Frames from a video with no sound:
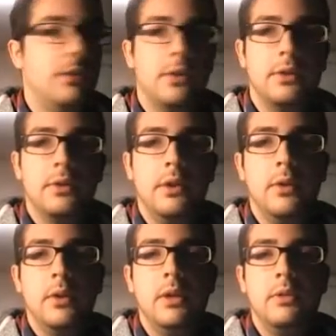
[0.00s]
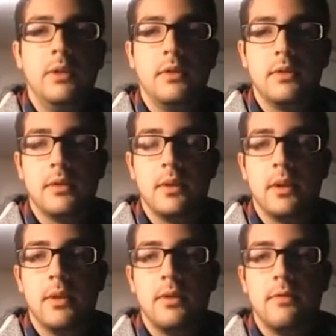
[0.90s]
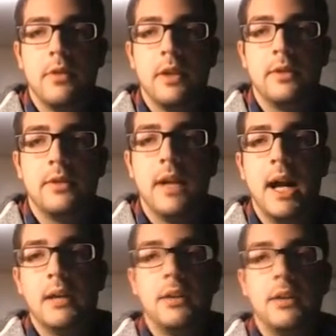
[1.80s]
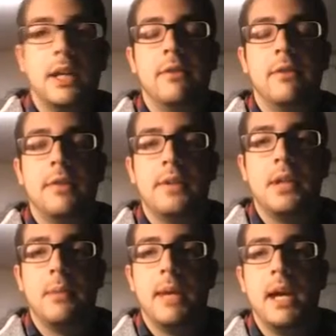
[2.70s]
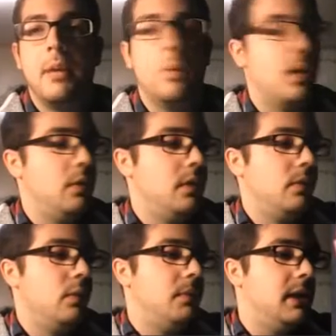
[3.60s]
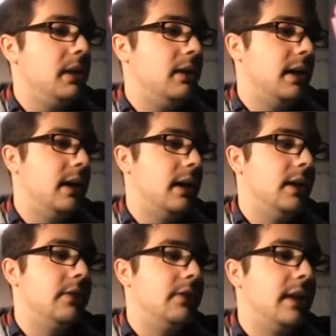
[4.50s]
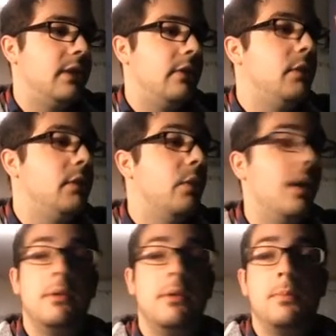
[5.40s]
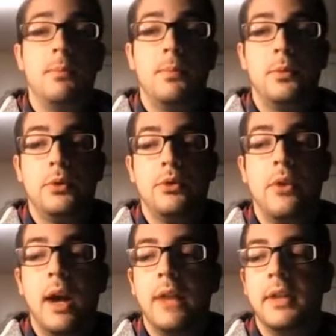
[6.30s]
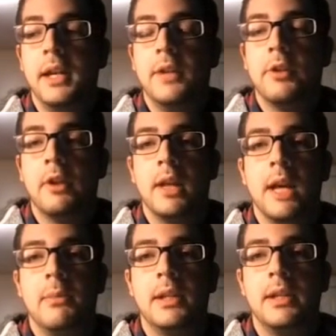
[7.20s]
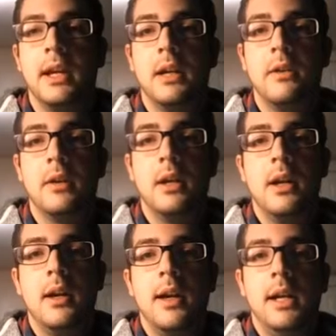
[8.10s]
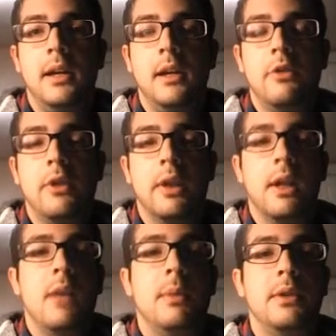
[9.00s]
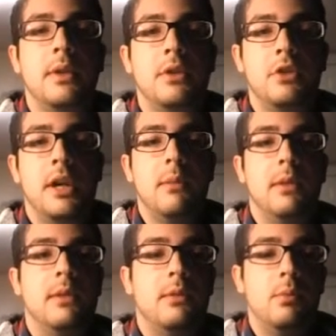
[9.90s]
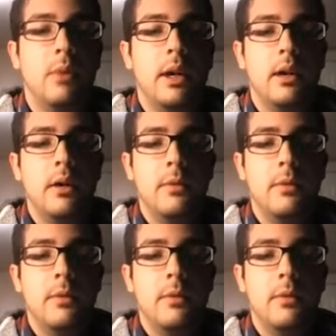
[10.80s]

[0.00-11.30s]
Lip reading: there's 2 uses for this that I can think of off the top of my head. One would be in standard, if you wanted to try the Hedron Alignment deck. Hedron Alignment's an enchantment where,